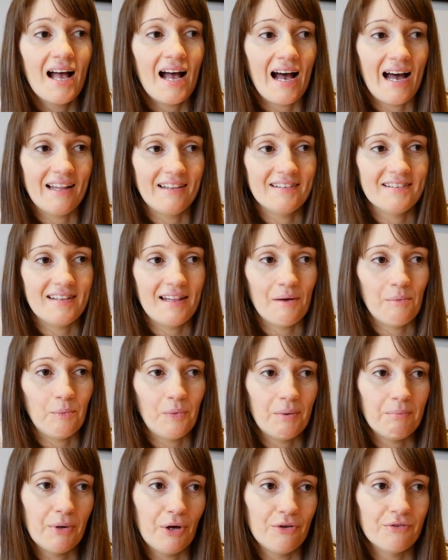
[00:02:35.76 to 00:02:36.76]
and then
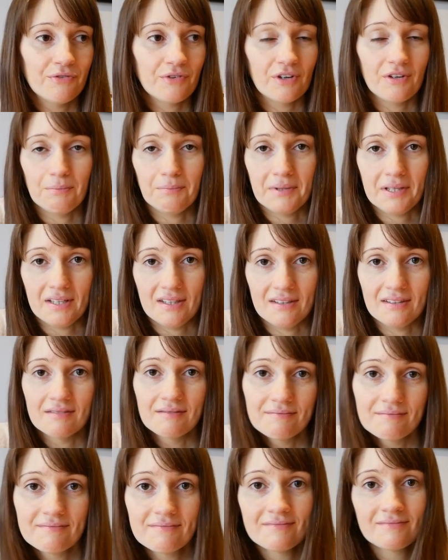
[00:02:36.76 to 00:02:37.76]
we're both going to be
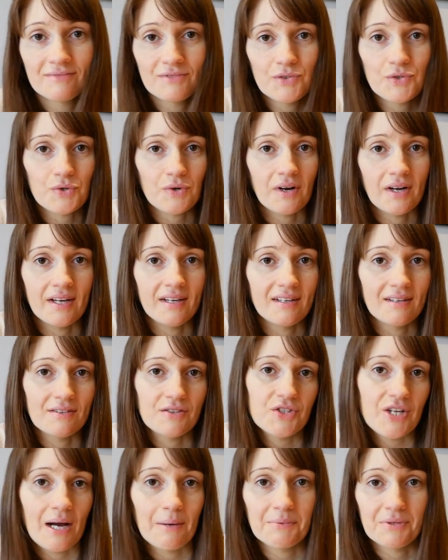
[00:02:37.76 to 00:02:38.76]
trying
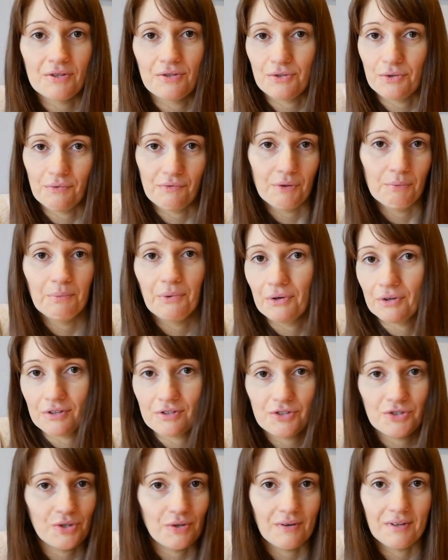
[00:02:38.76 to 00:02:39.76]
chapters of the
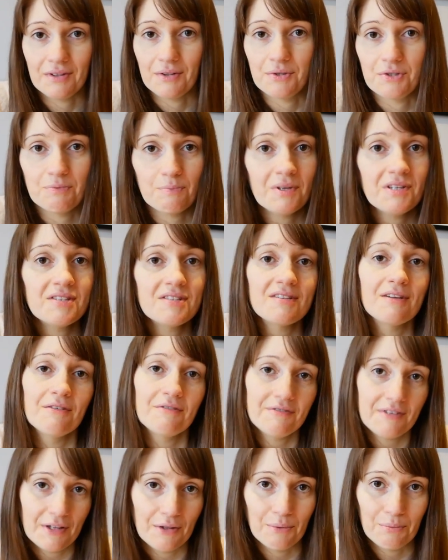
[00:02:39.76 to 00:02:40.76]
books during those sprints that
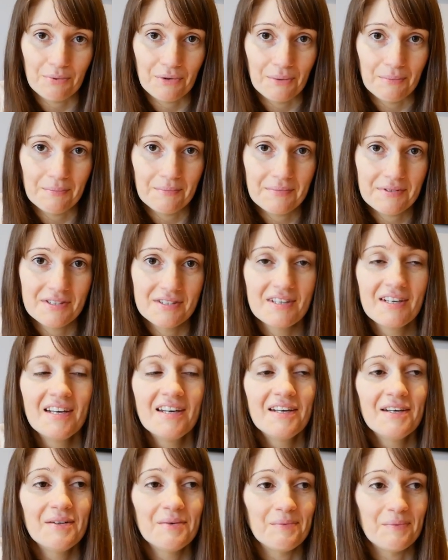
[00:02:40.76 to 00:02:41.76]
fit the prompts,
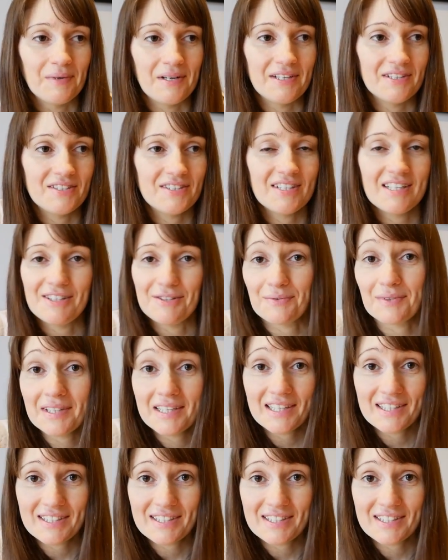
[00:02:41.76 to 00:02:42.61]
which is really